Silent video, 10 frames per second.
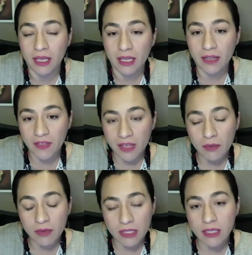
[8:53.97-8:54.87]
And I think it
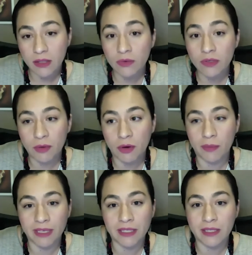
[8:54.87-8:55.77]
was in those
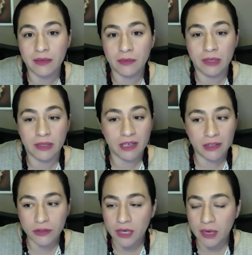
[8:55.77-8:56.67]
moments with
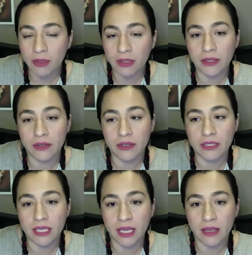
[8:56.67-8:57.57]
other tribal leaders
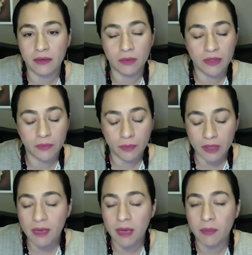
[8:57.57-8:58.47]
and with
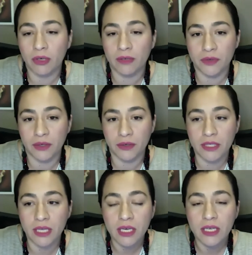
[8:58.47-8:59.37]
my board of
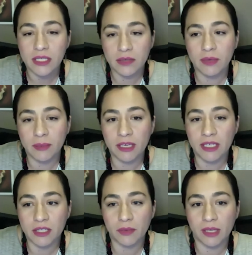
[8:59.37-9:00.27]
directors, did we begin
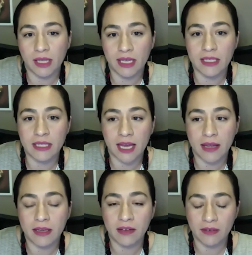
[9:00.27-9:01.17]
to realize that
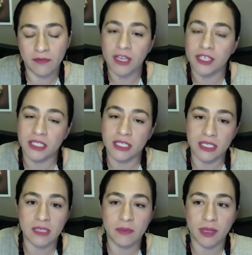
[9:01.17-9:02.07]
infectious
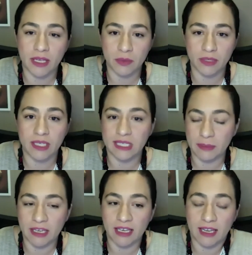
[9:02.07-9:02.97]
disease plans would need to
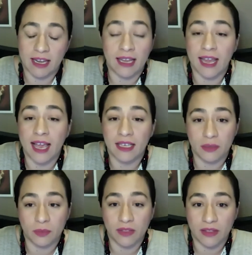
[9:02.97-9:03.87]
be enacted within